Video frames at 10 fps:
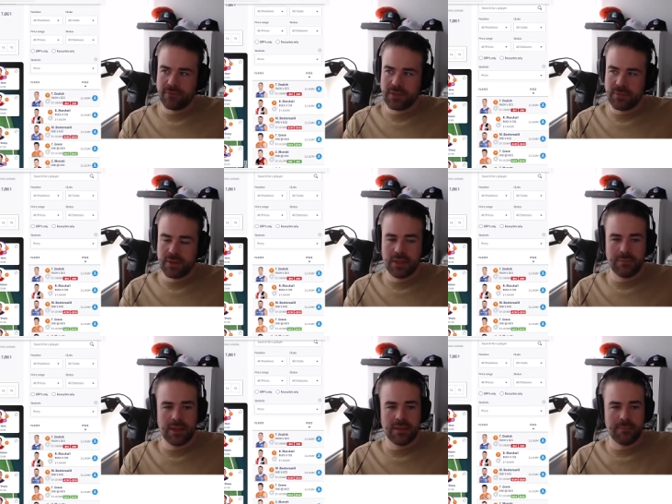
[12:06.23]
have typically
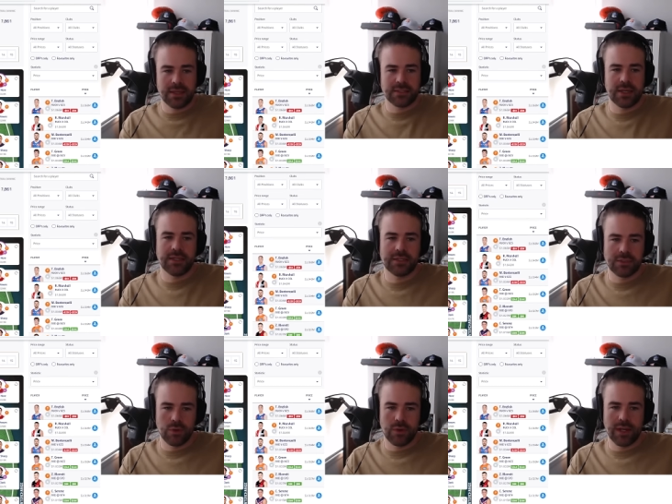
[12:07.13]
been the best side to
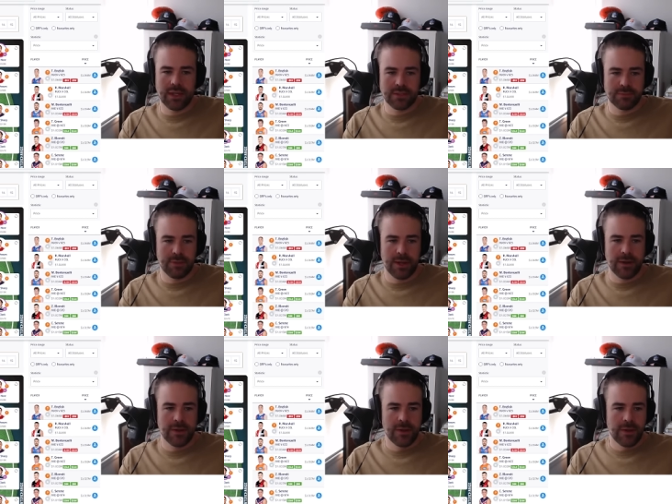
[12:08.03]
score against,
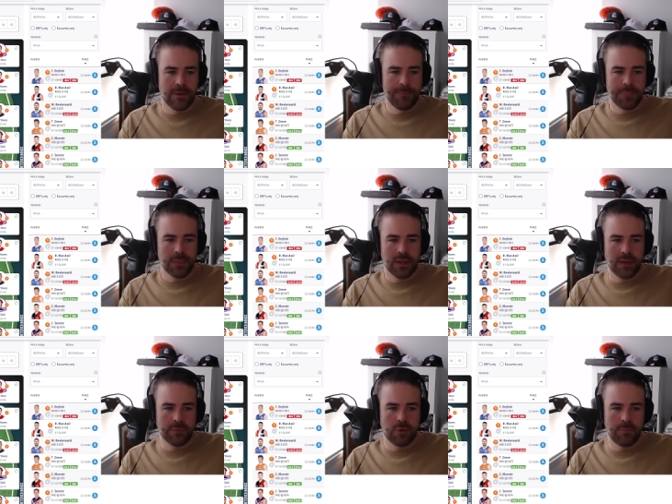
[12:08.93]
but
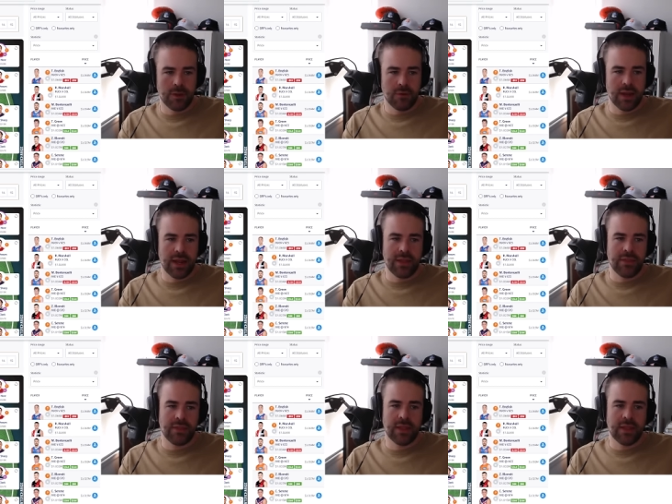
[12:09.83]
um, could be all right. And then